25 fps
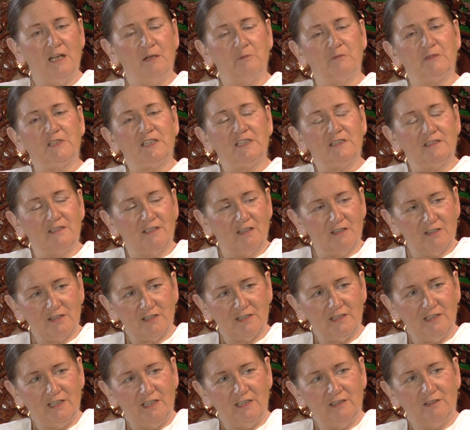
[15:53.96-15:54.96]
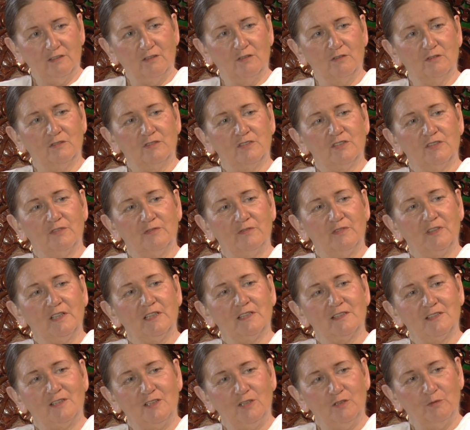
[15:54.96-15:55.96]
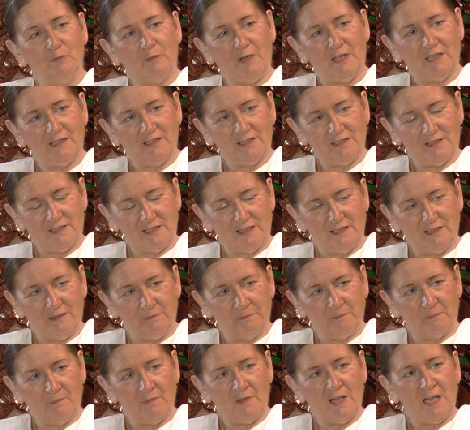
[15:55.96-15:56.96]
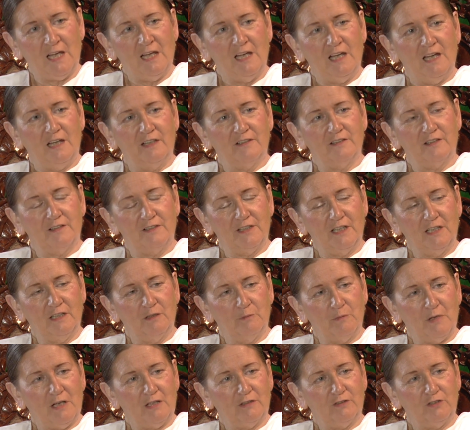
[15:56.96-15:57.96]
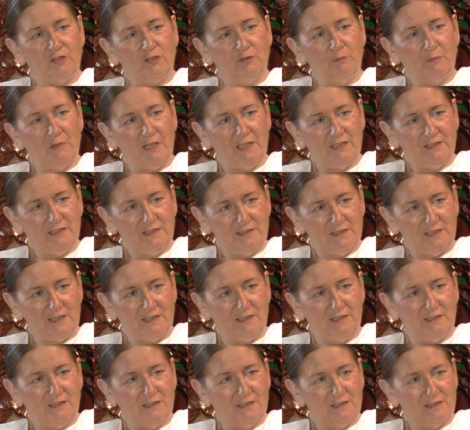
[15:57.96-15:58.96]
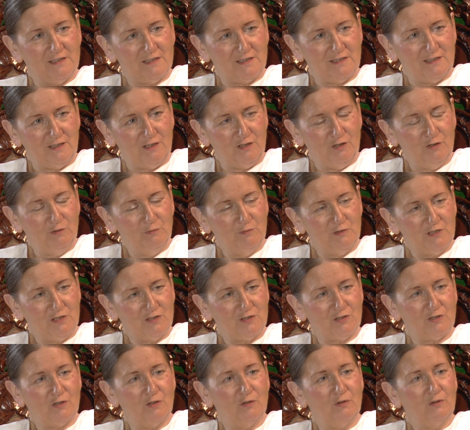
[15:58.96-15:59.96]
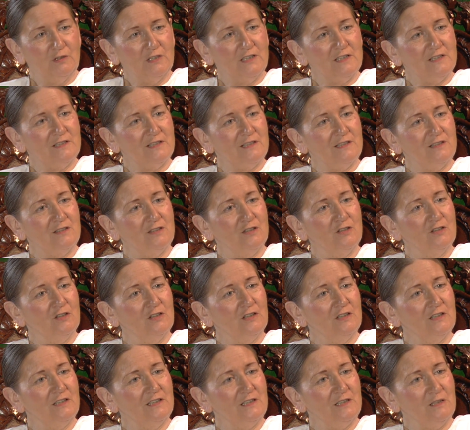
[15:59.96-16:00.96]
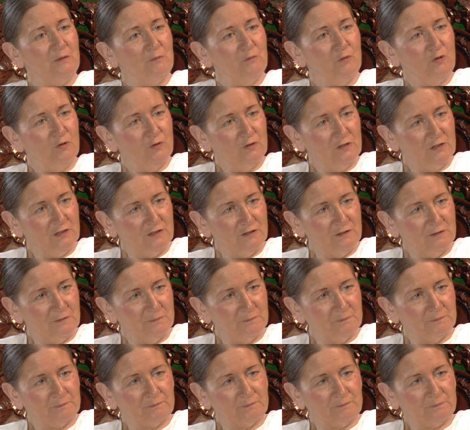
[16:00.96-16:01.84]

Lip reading: but it does need God to fix humanity. And the thing about humanity is the human soul is eternal and immortal.